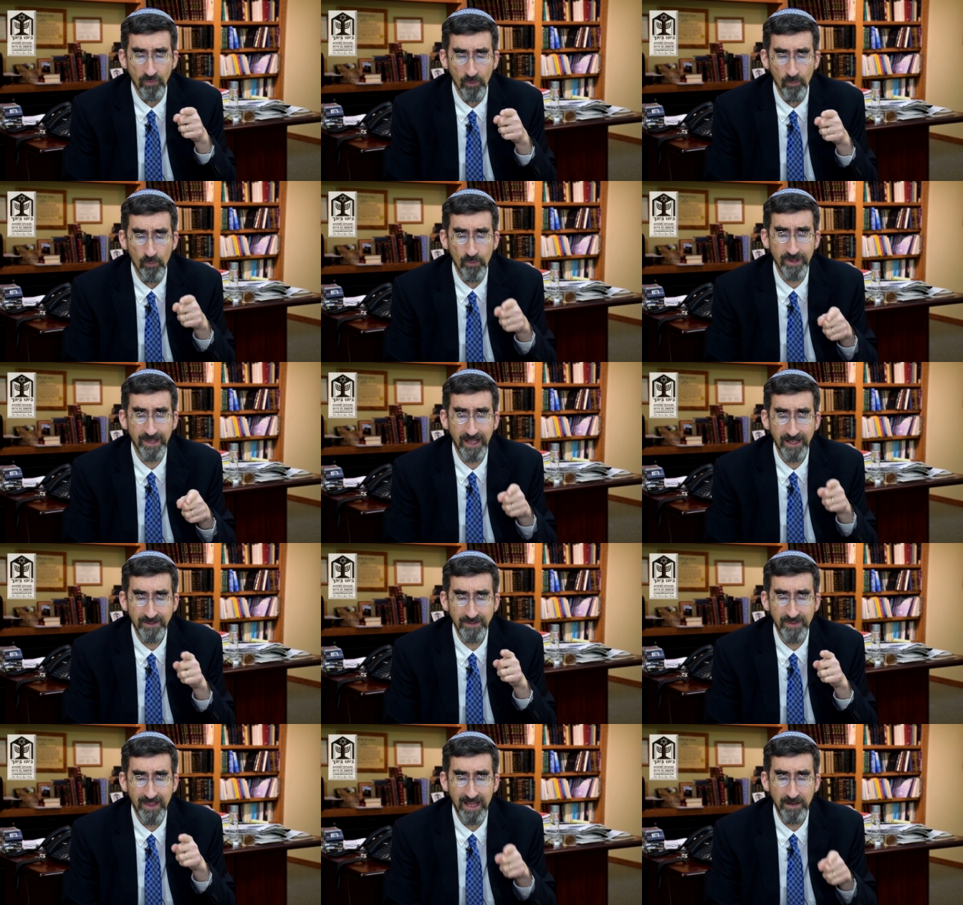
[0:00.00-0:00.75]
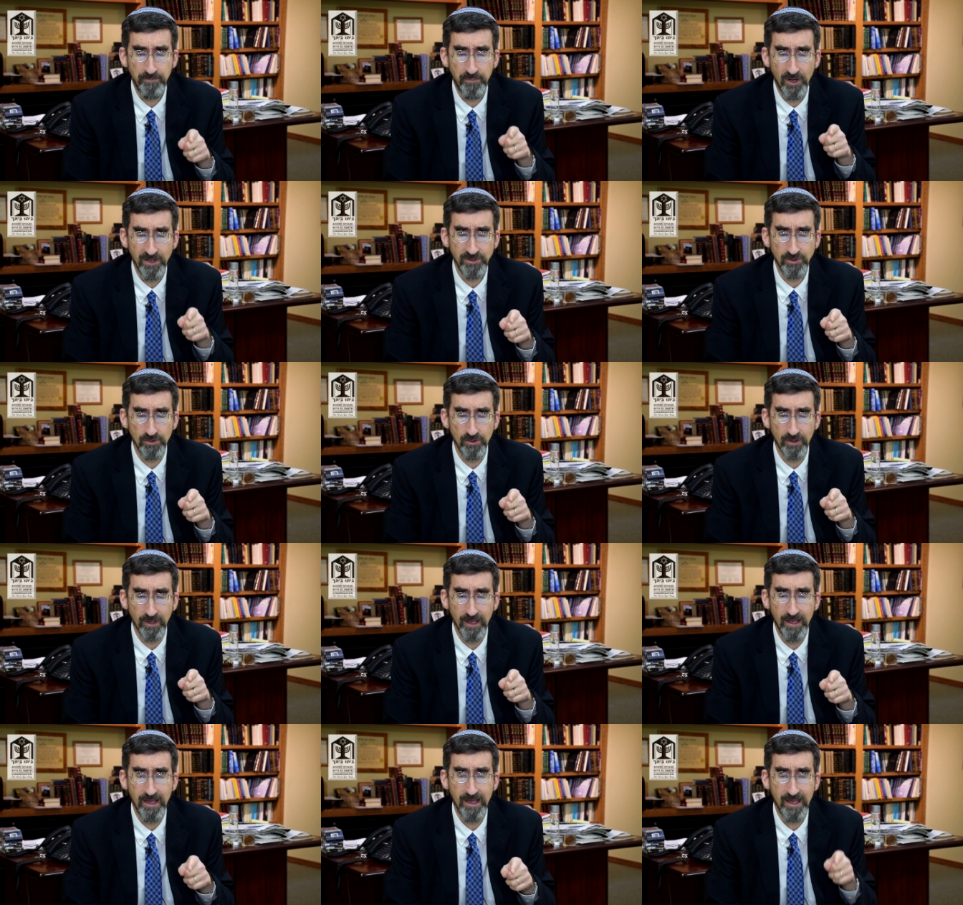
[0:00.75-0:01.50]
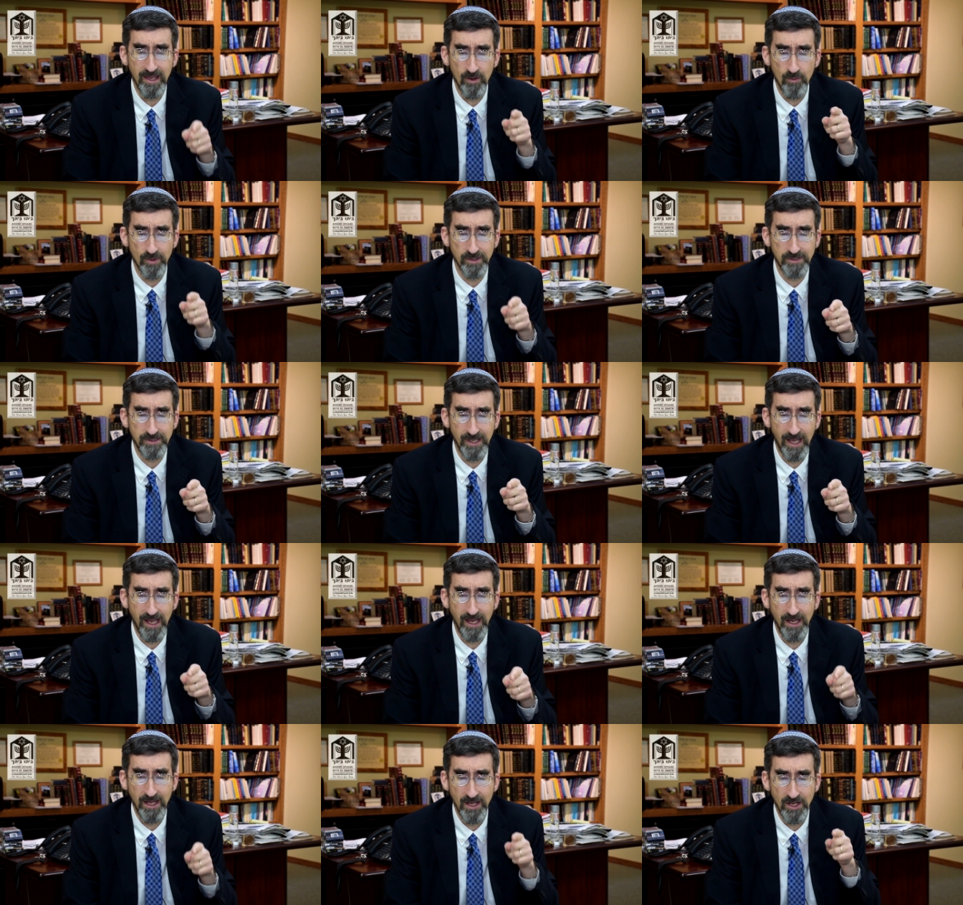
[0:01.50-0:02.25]
When we get to that pasuk, he would
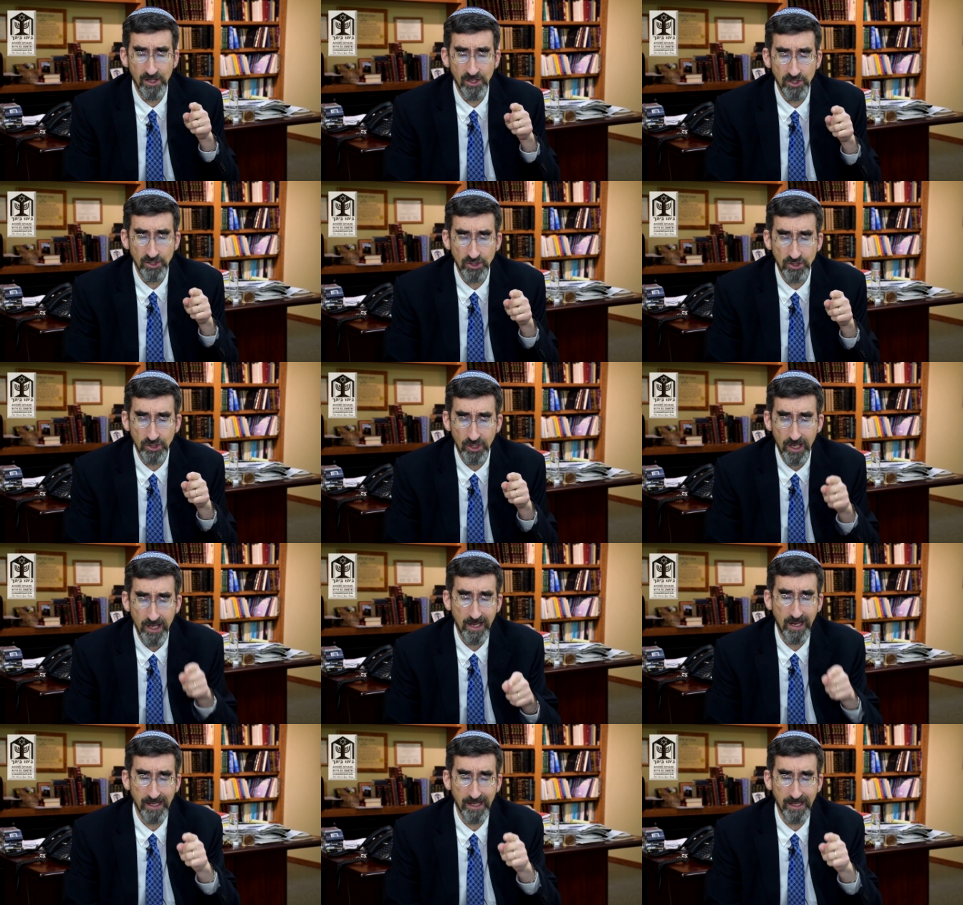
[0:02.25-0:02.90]
say, Shchik